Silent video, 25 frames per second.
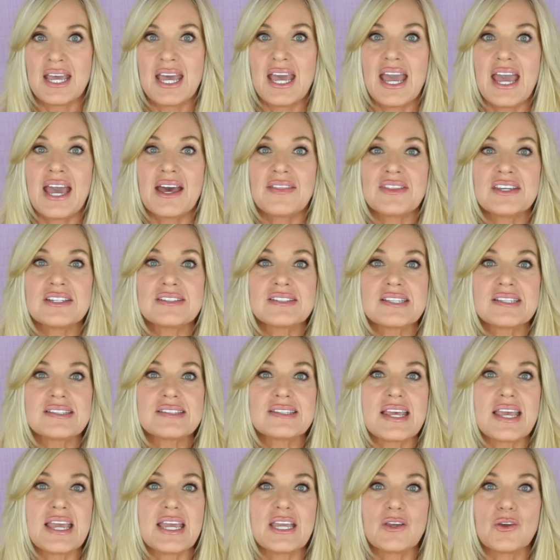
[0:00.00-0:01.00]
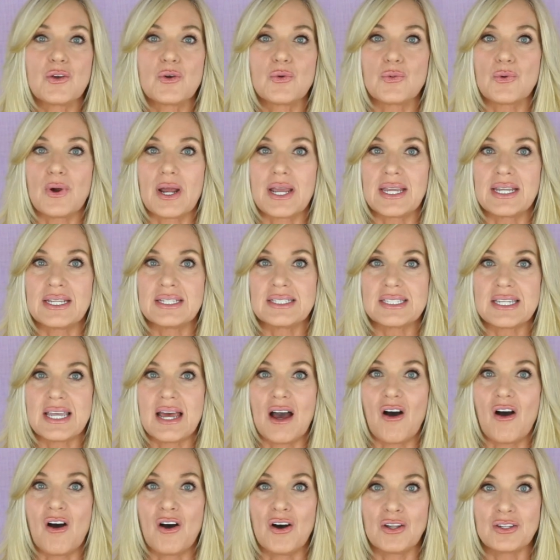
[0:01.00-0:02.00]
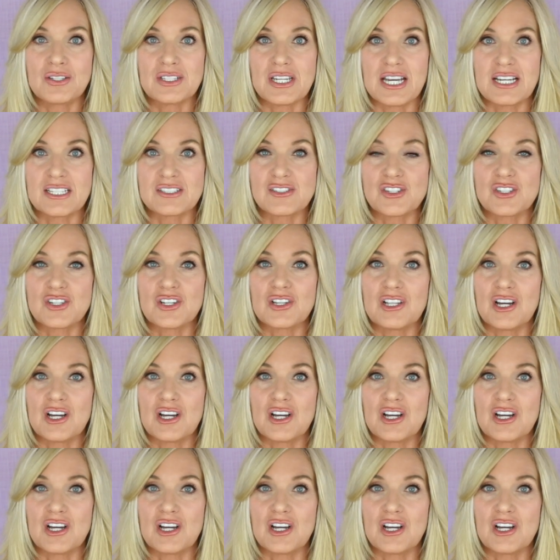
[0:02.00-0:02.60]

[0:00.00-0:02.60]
And this is a great all-natural